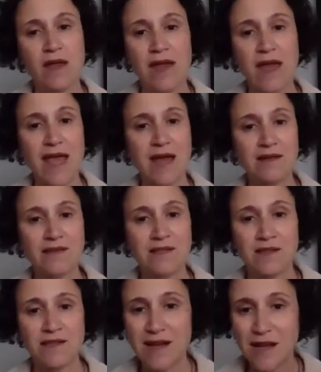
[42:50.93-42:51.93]
and
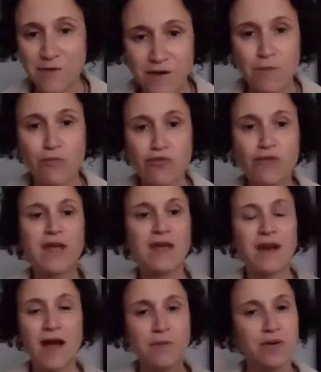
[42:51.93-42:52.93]
kind of bring it
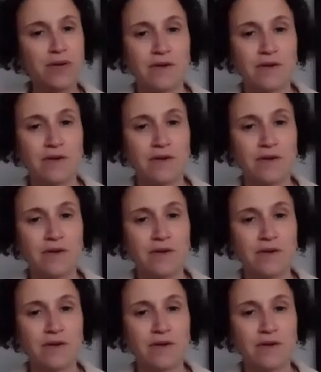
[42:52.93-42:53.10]
up